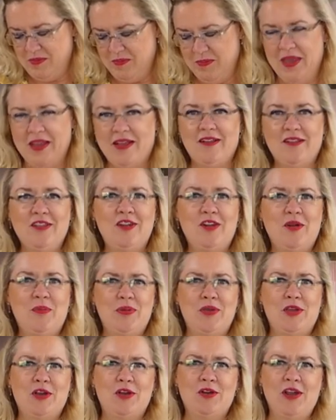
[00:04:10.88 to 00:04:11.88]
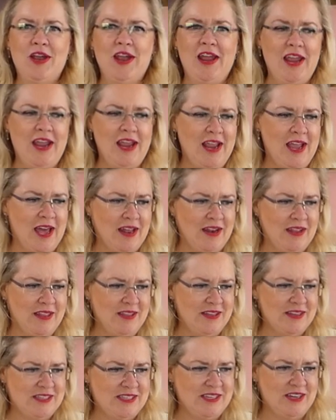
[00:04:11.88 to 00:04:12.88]
make a little puree out of
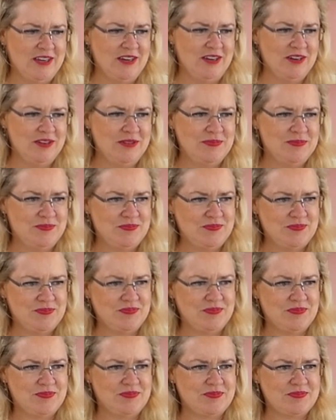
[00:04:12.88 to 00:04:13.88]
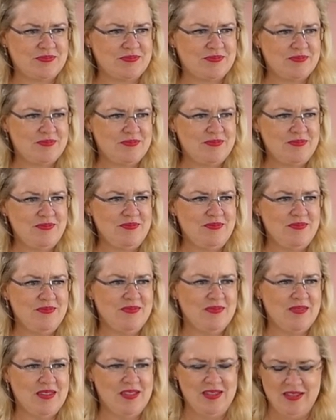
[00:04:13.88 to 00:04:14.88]
this here.
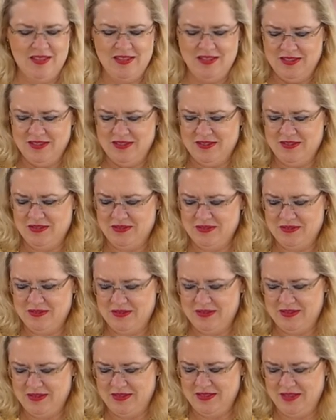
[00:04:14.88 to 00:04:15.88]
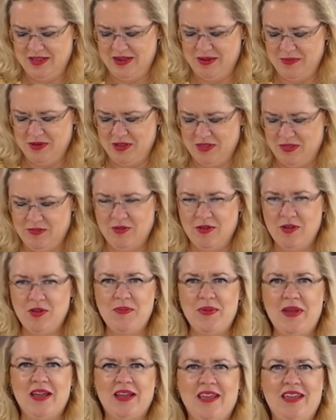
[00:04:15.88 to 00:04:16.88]
And then I'm going to throw
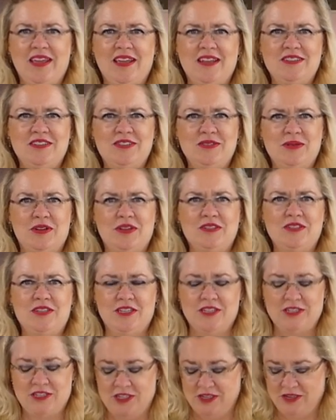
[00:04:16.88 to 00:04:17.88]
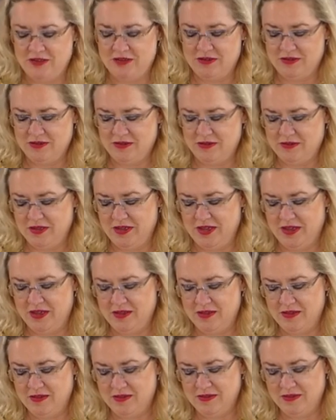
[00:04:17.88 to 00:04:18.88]
it back into our dish here.
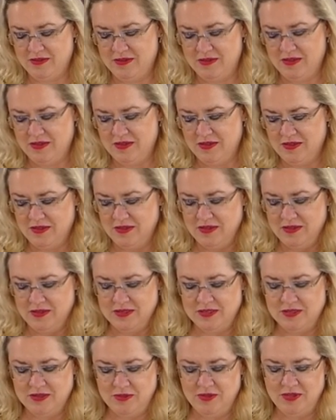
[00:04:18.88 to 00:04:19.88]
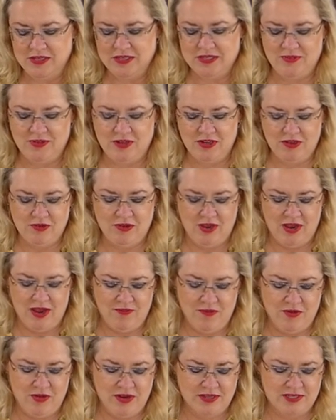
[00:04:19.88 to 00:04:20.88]
Okay. So this, if you don't
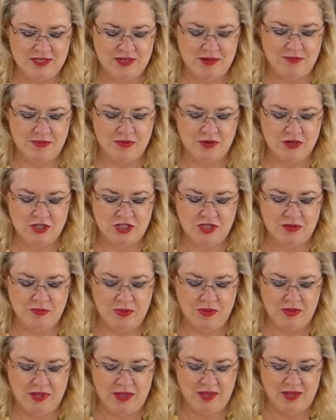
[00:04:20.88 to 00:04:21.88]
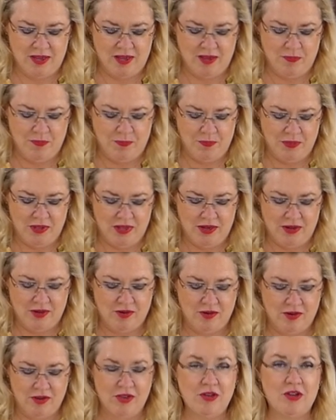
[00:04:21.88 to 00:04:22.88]
have one, is an immersion bl uh,
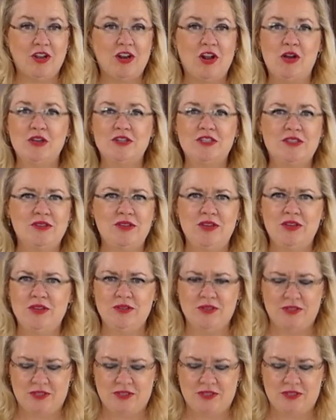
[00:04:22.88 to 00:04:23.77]
blender. You can also use